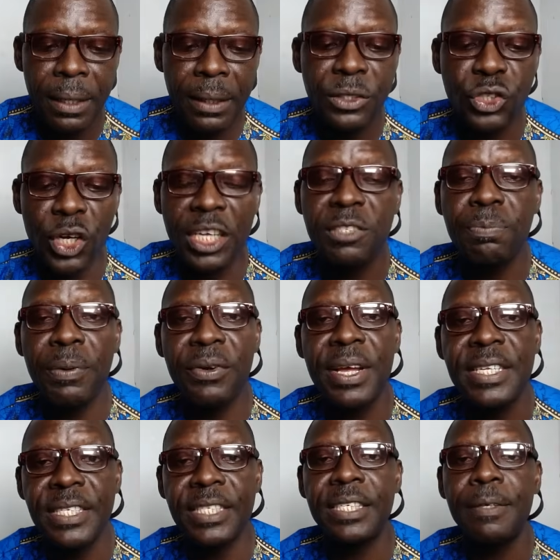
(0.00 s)

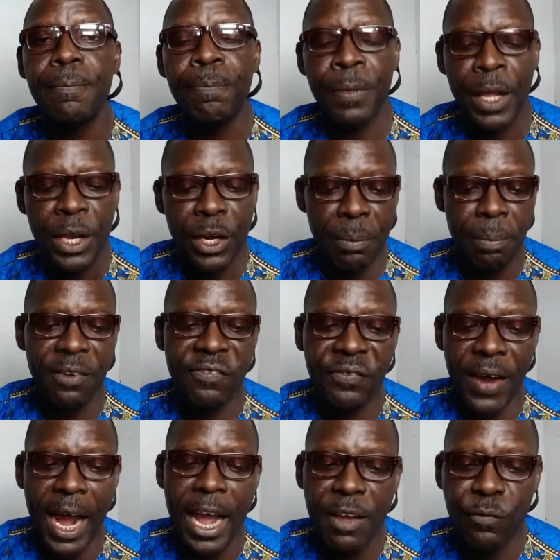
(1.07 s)
transparency. Number
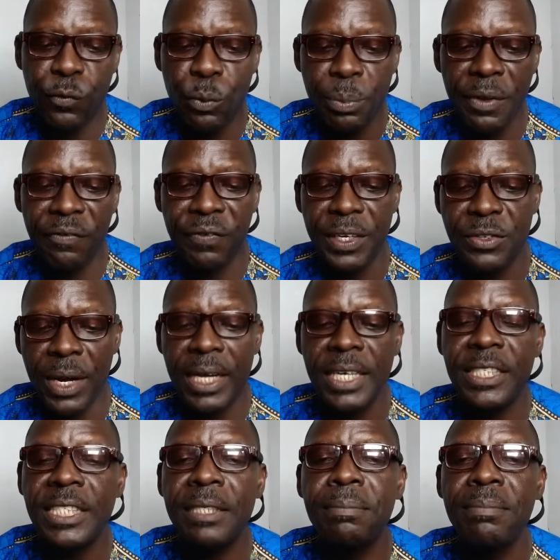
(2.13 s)
5 will be
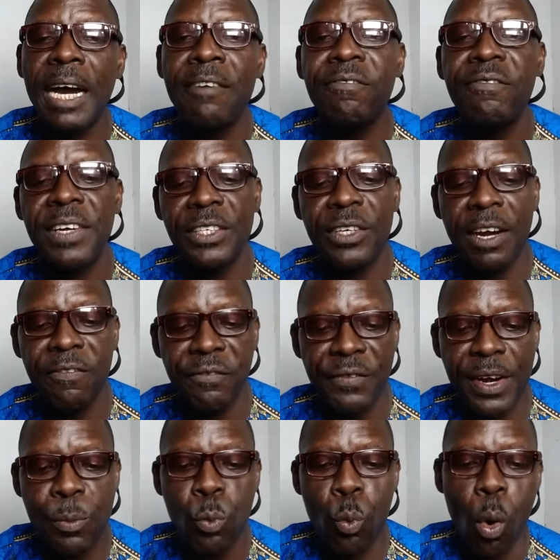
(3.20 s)
federalism and federal
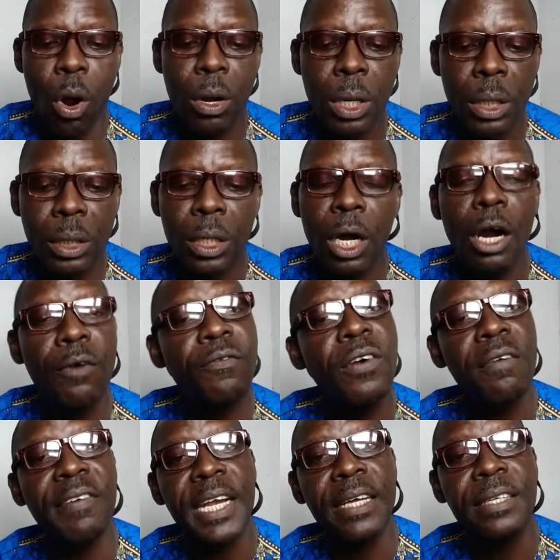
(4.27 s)
framework of
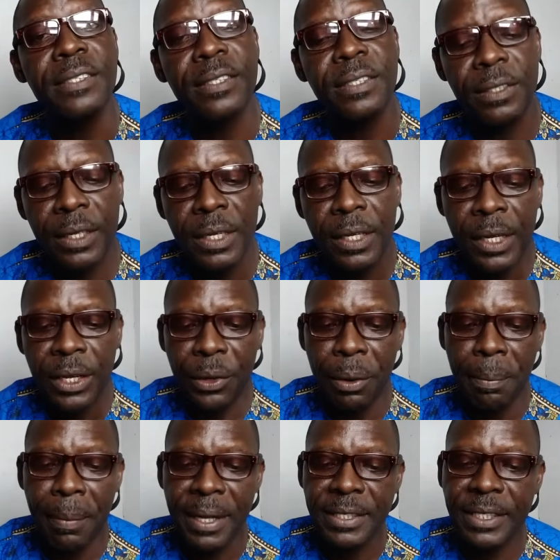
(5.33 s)
governance.
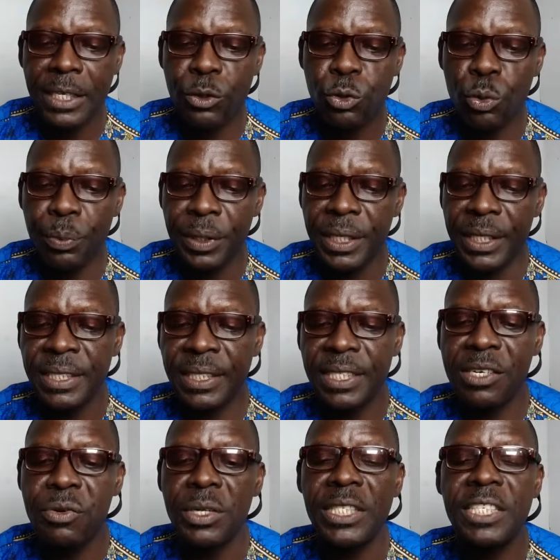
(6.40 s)
Number 6 will be
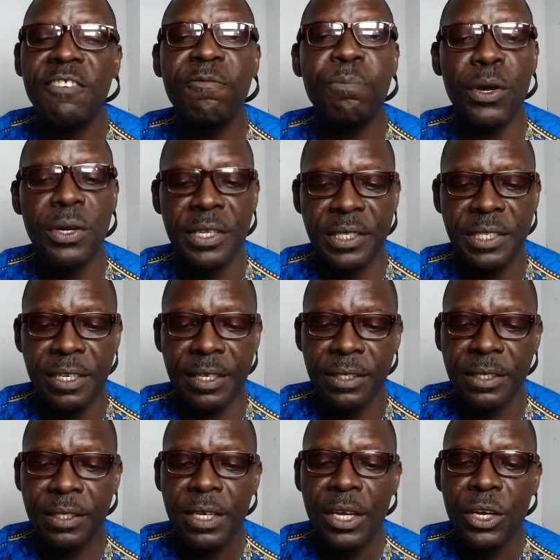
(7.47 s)
integrative policies.
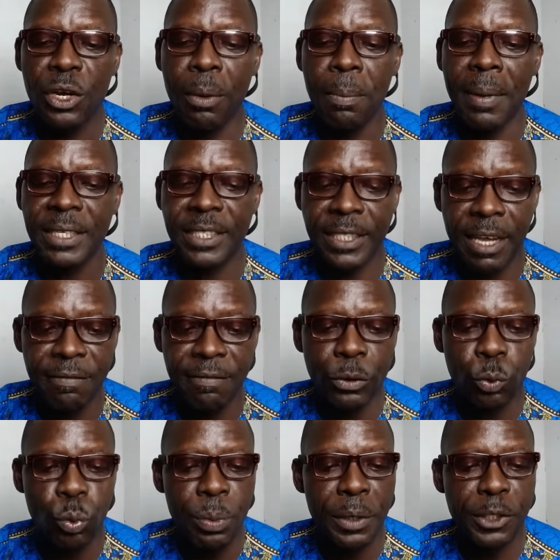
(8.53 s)
Number 7
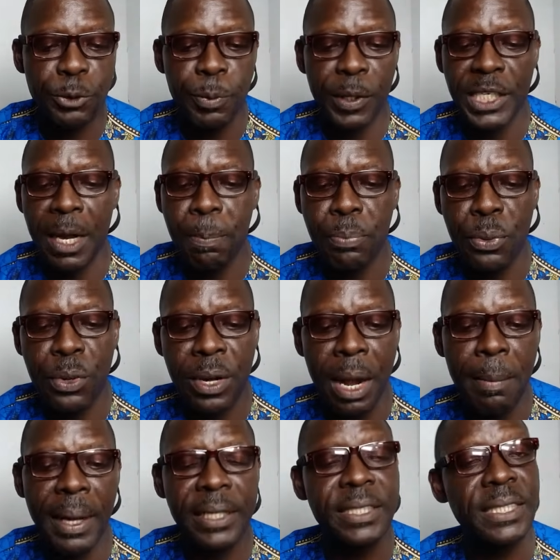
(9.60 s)
will be special program
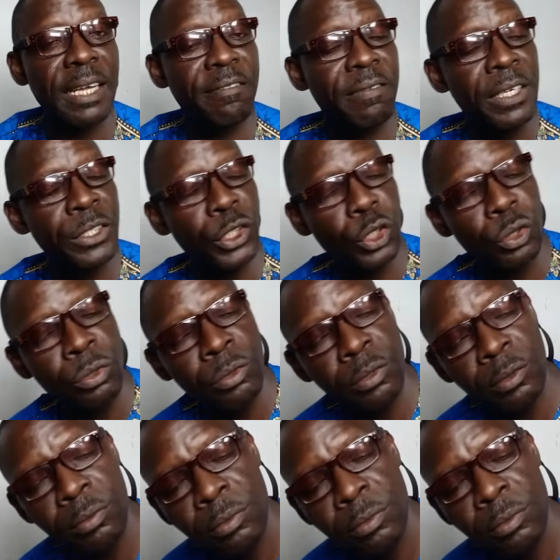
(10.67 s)
and intervention